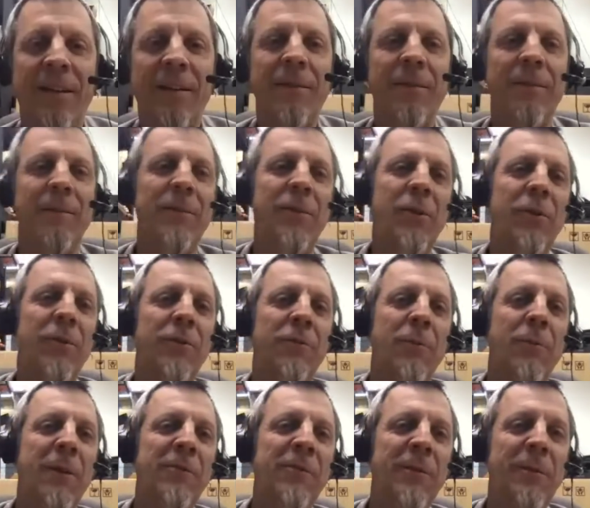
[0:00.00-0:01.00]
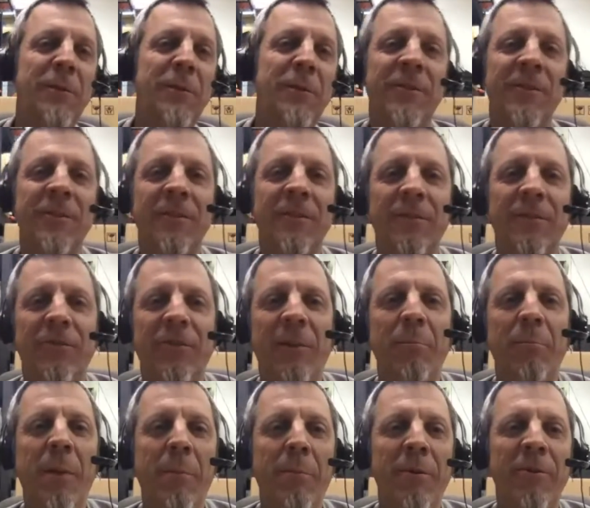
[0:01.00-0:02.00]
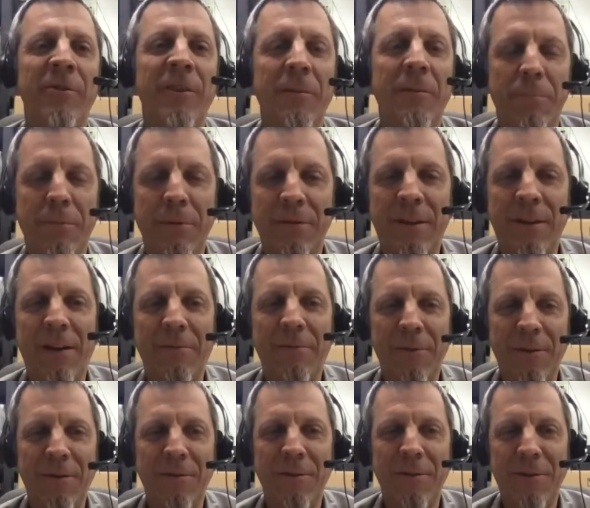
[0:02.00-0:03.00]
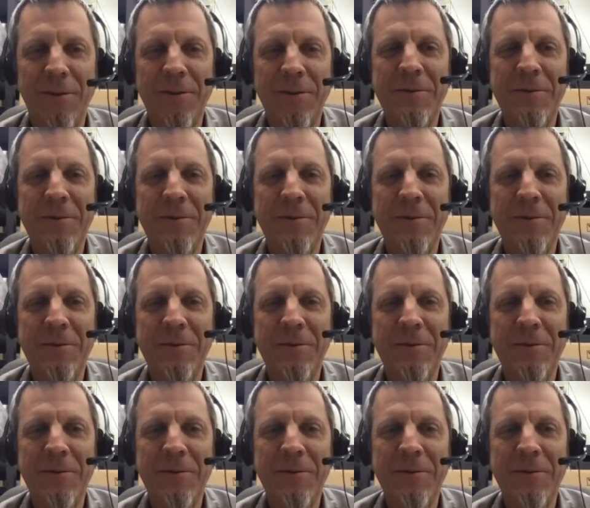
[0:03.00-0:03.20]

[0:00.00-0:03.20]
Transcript: uh, new year's resolution gym membership is that what you were doing